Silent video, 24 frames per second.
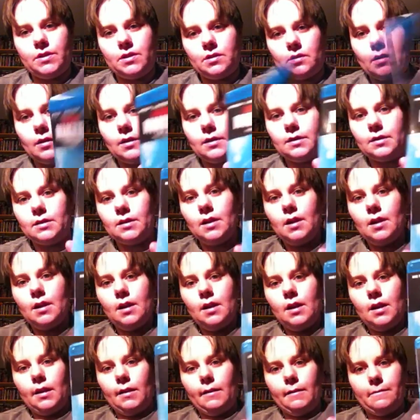Besson's
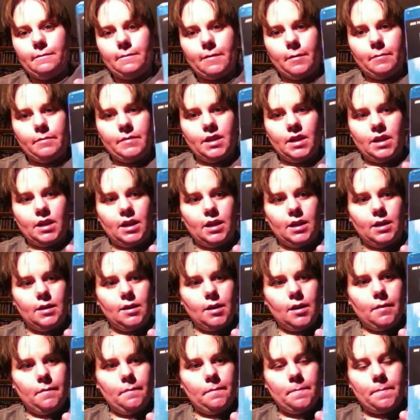La Femme
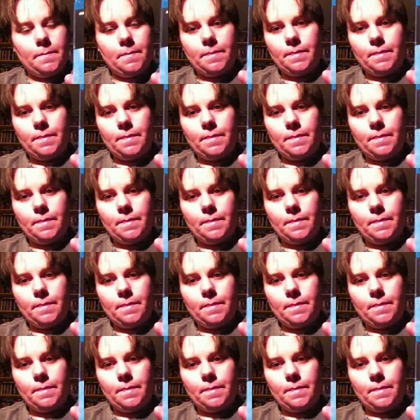Nikita,